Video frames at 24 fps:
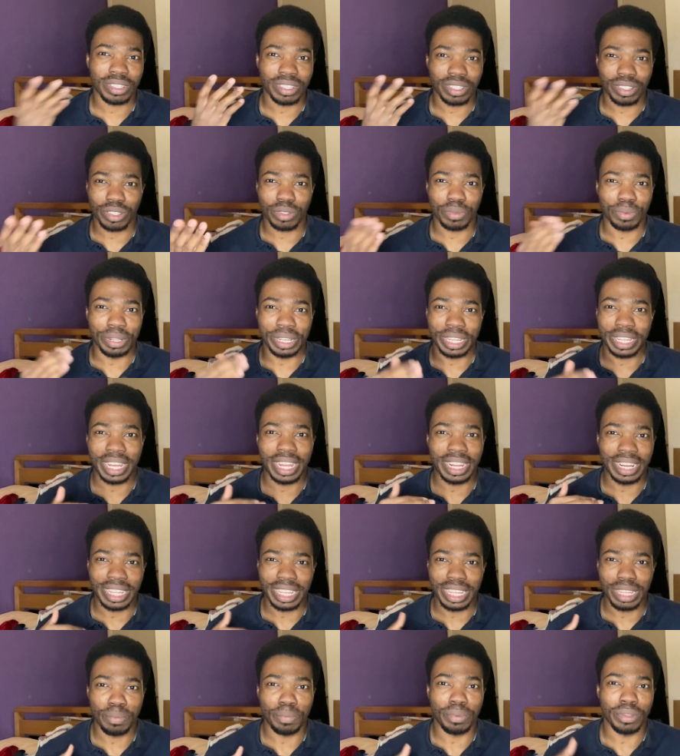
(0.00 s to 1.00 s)
I just want to kind
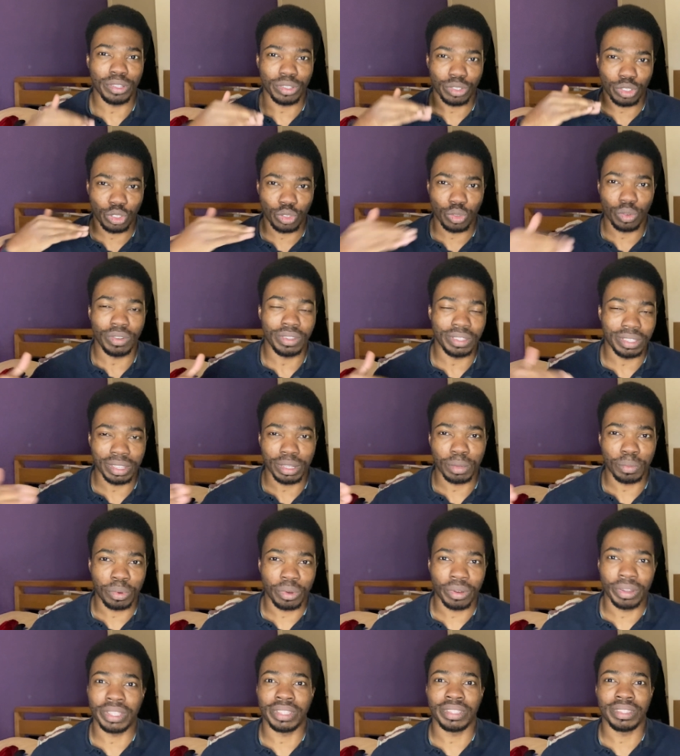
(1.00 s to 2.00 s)
of keep it short and to the
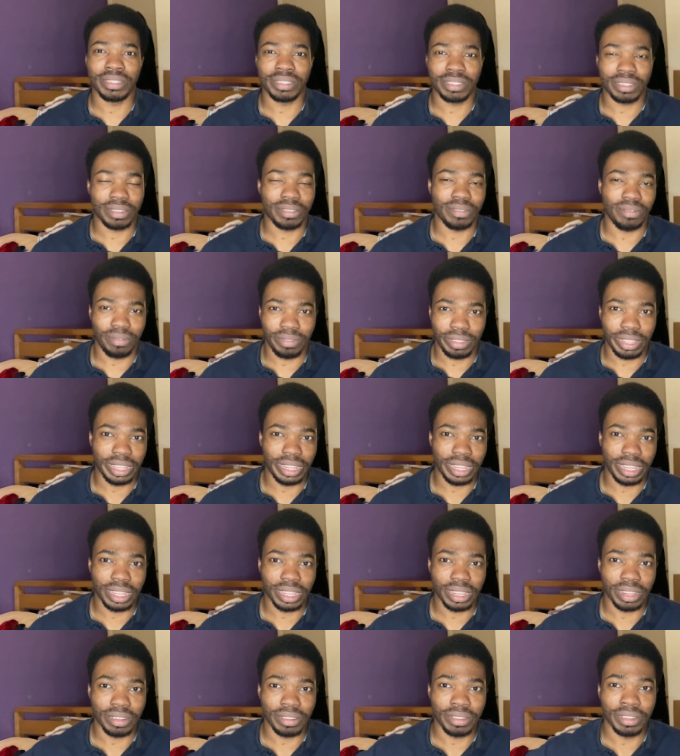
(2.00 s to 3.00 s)
point. So yeah, there
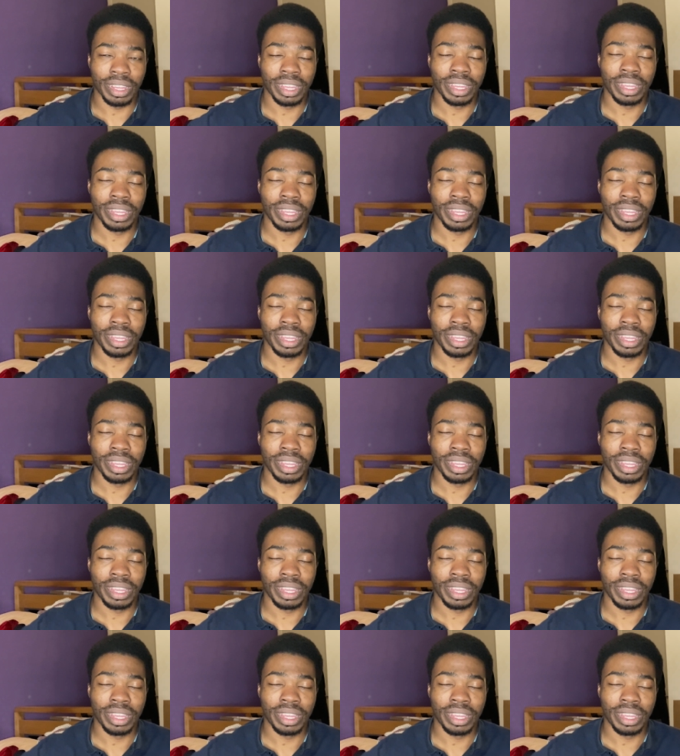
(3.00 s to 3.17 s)
you go.